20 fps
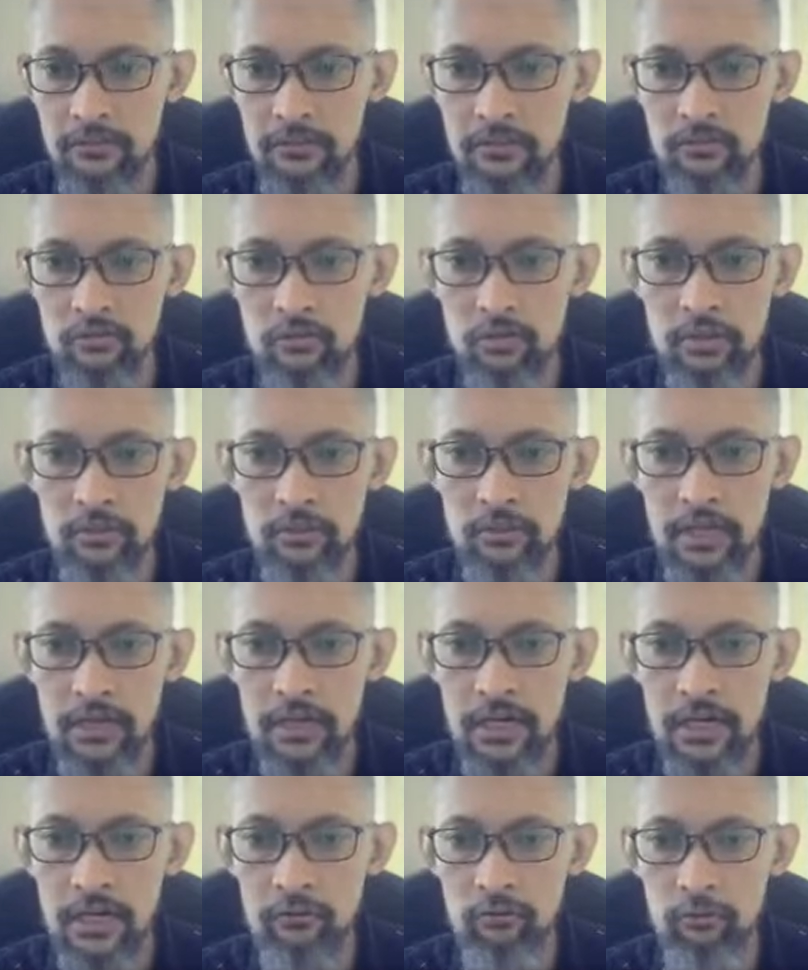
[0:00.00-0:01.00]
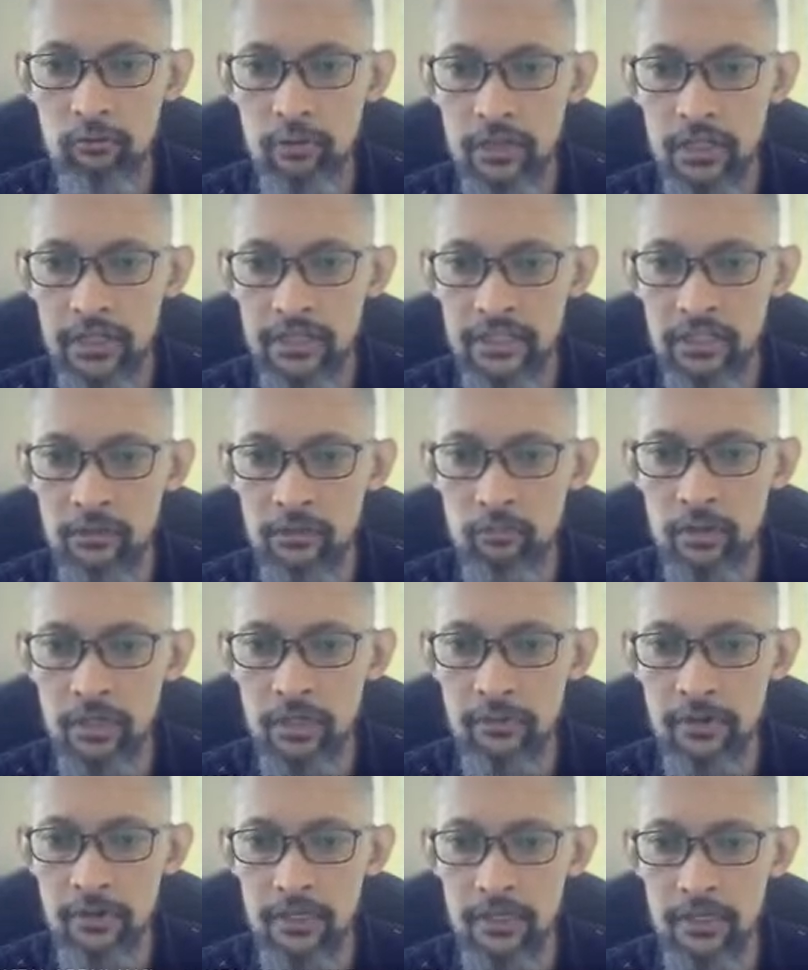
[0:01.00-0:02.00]
So they become halfway like this one
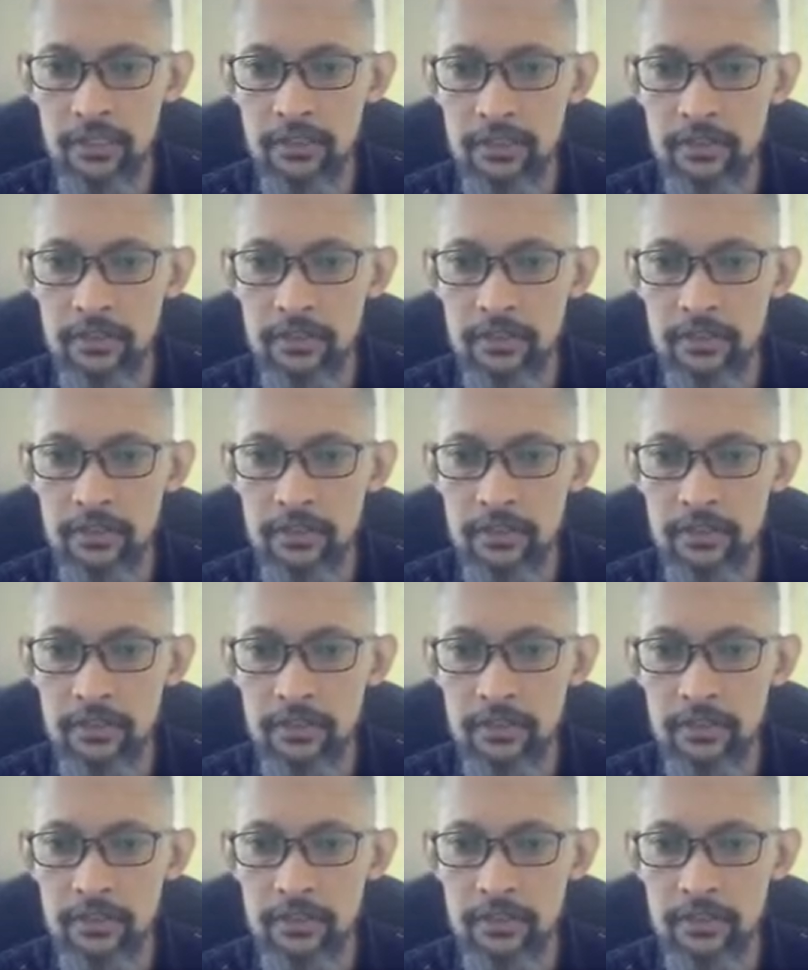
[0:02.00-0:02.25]
already.